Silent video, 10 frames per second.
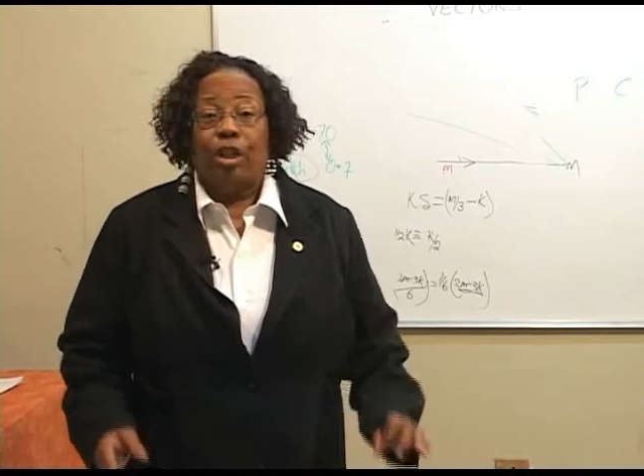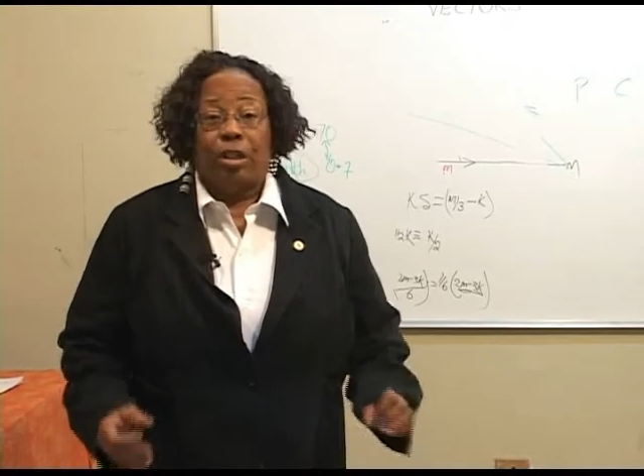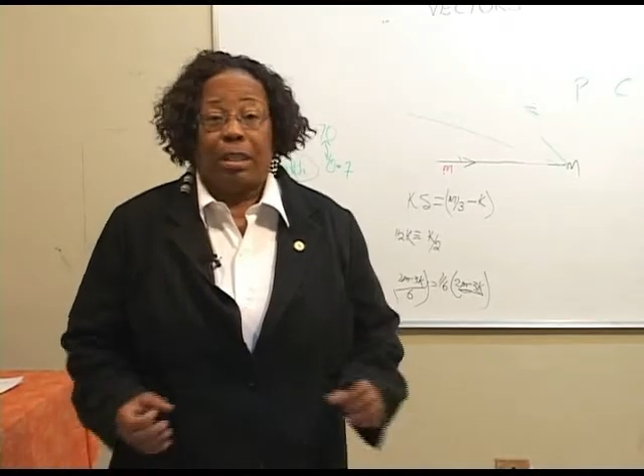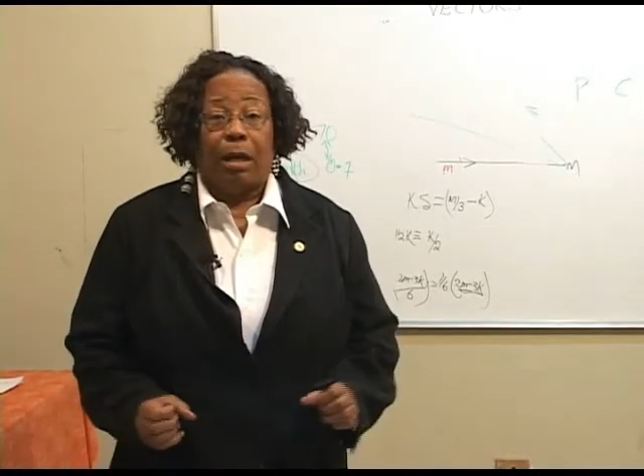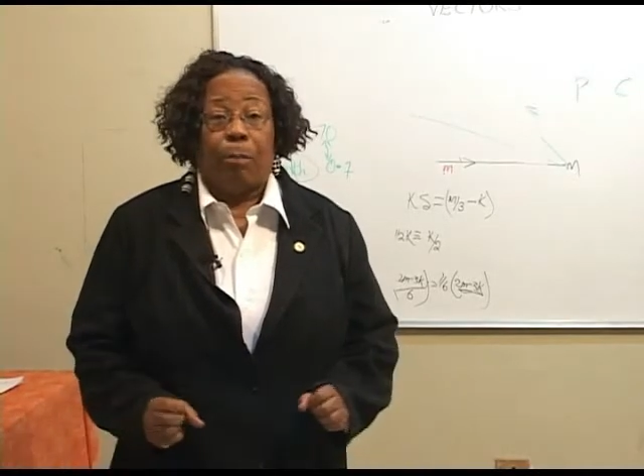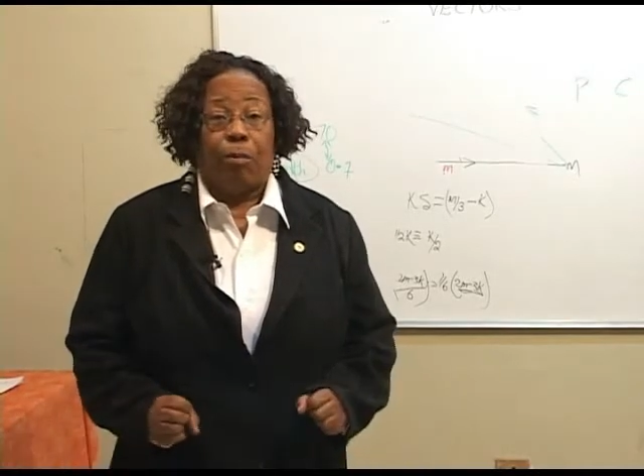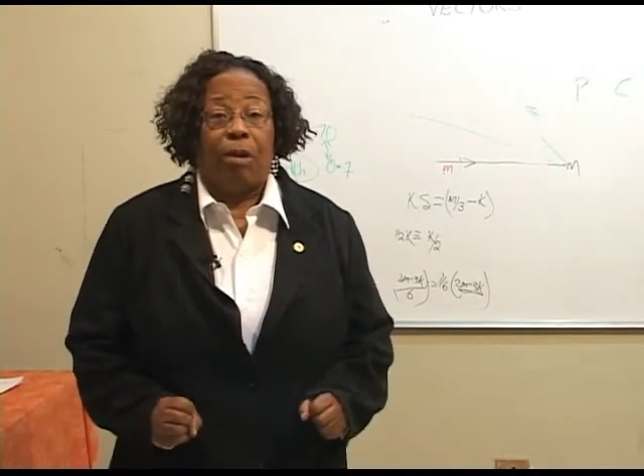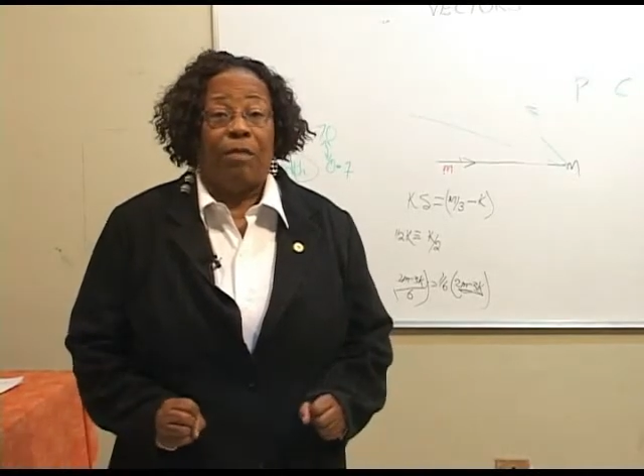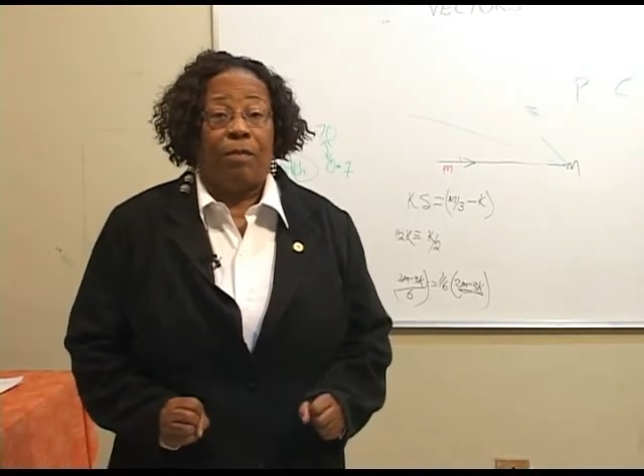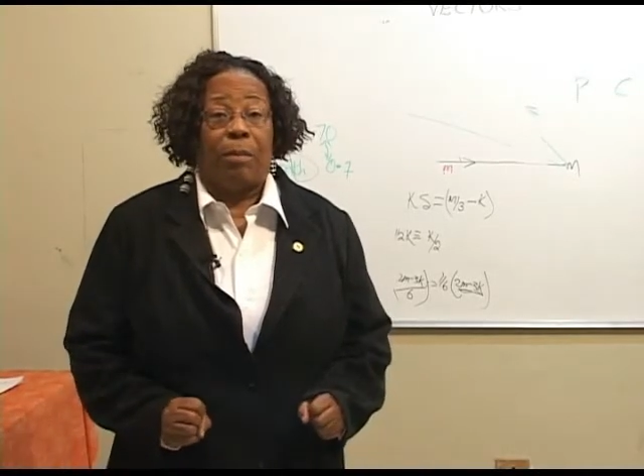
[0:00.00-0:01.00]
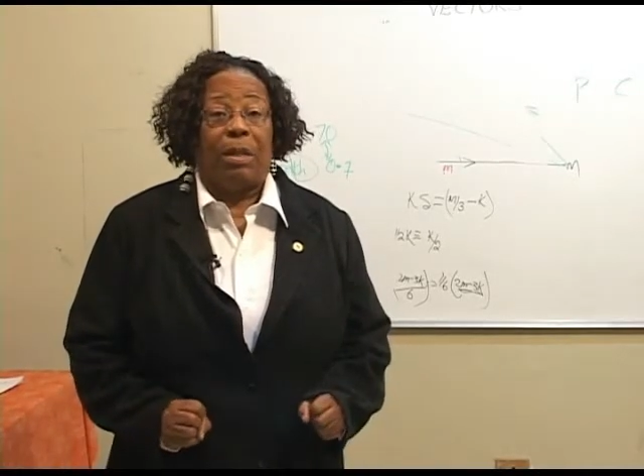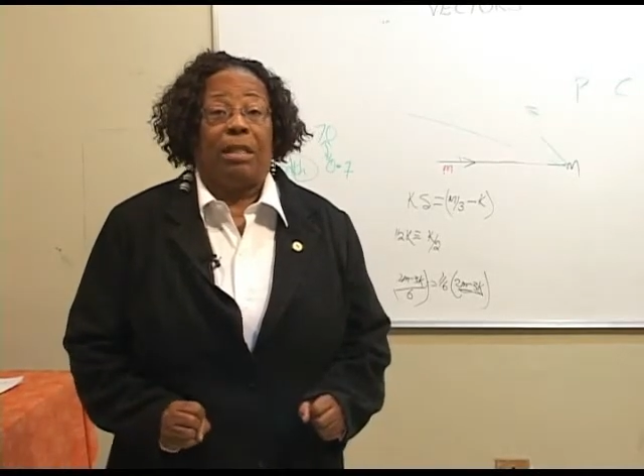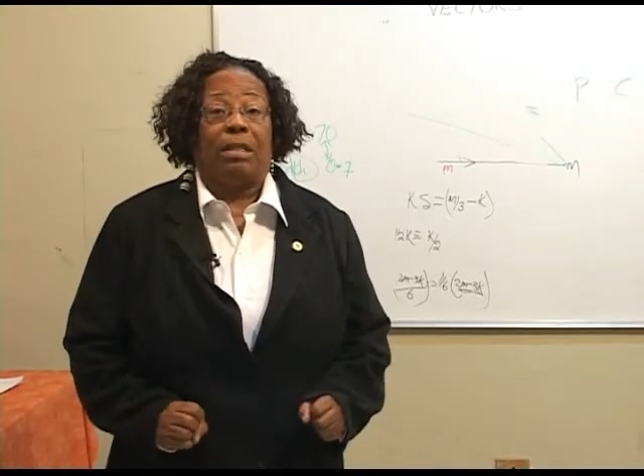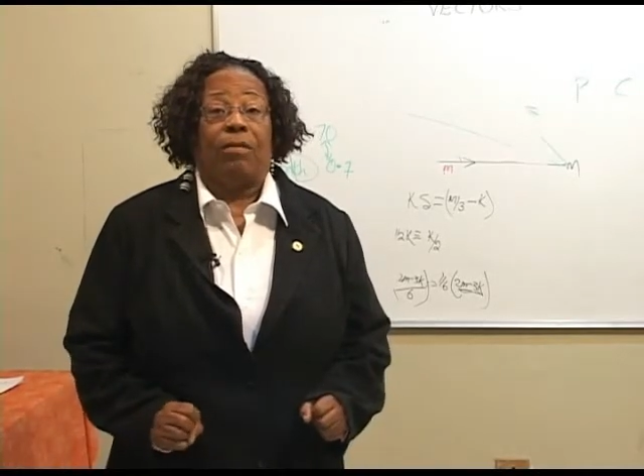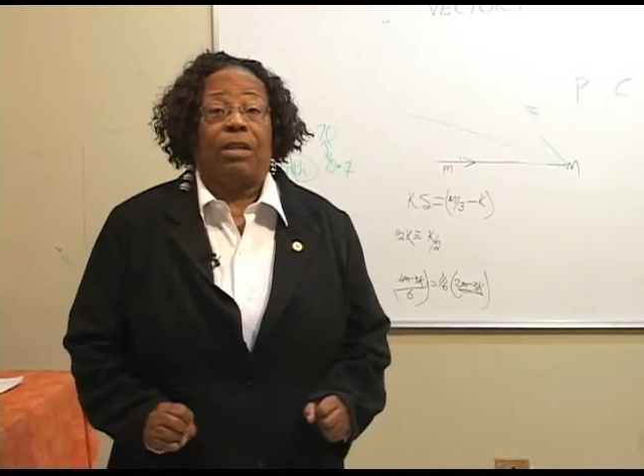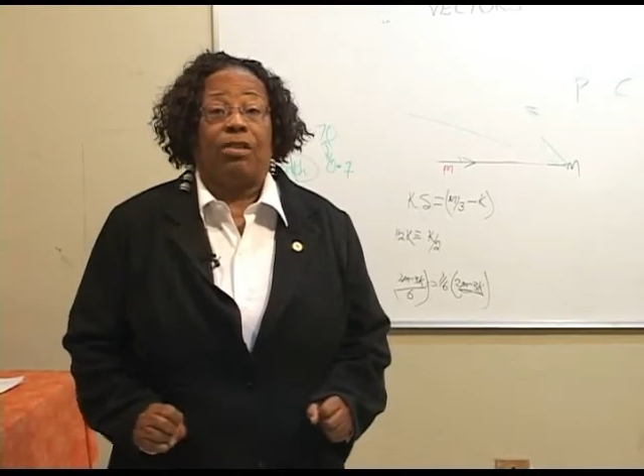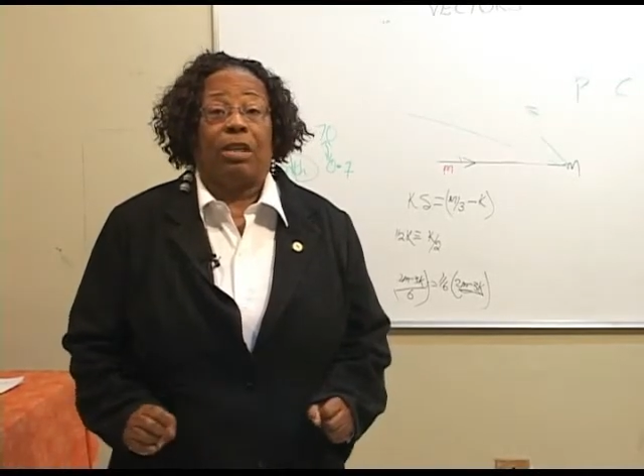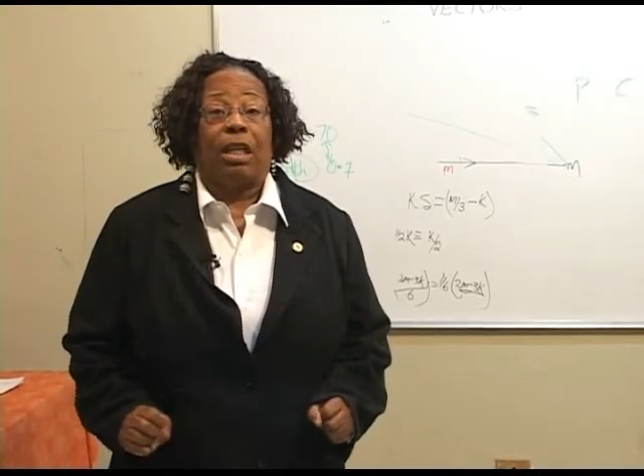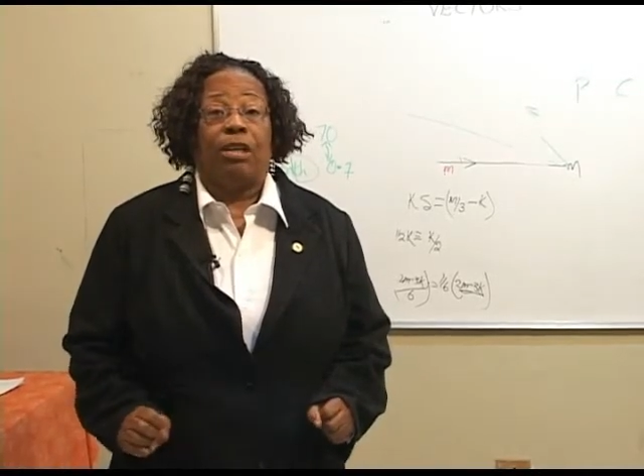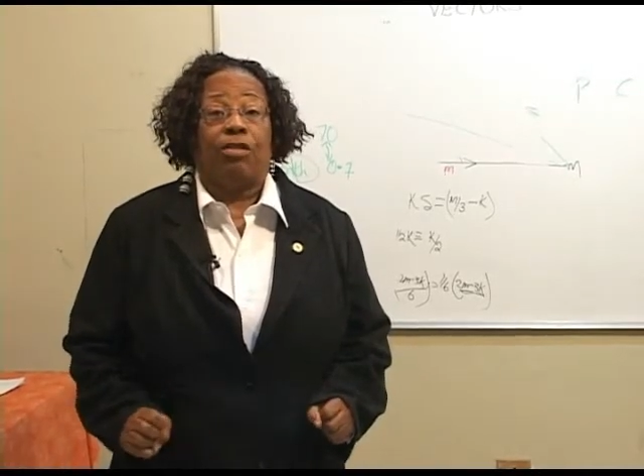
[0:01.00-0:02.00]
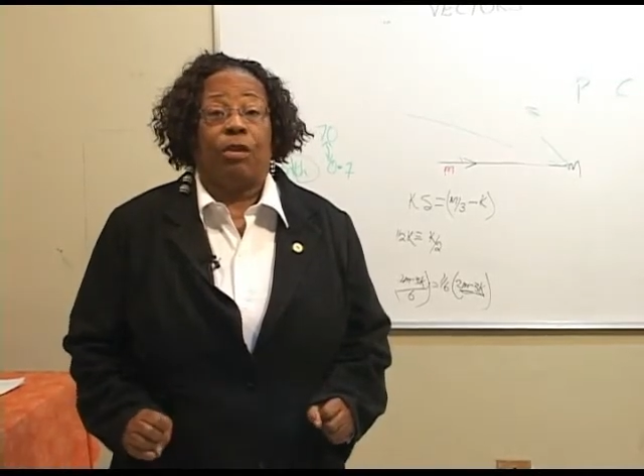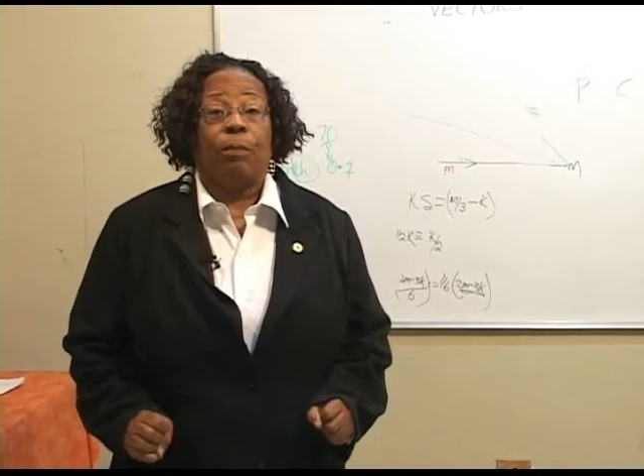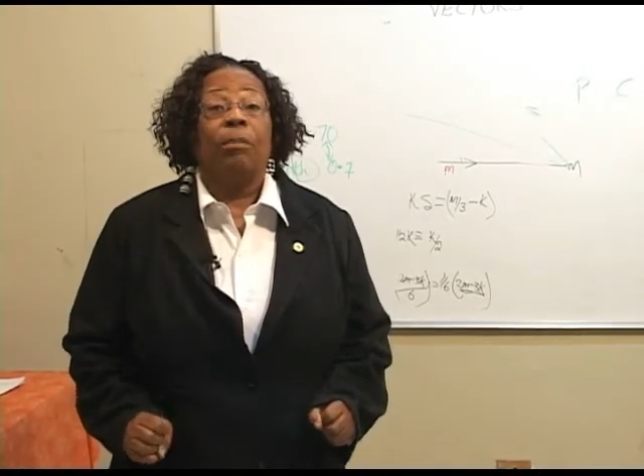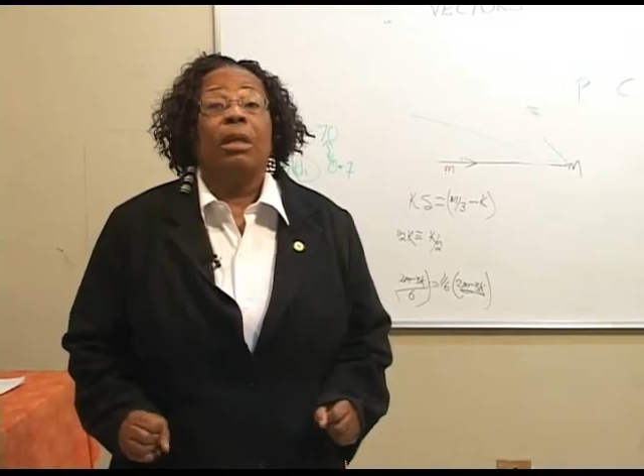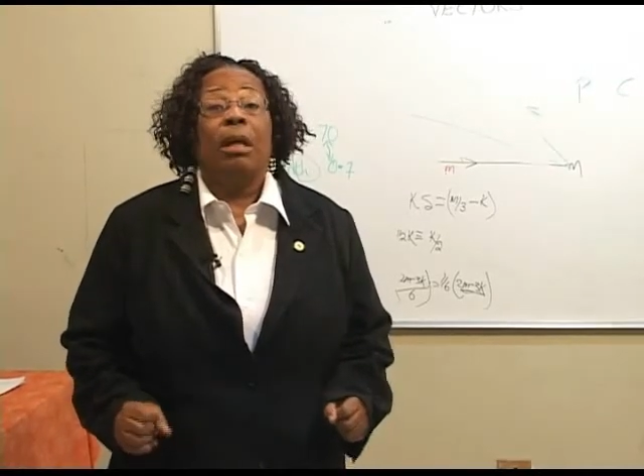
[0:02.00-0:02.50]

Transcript: to say a prayer for the Minister of Education,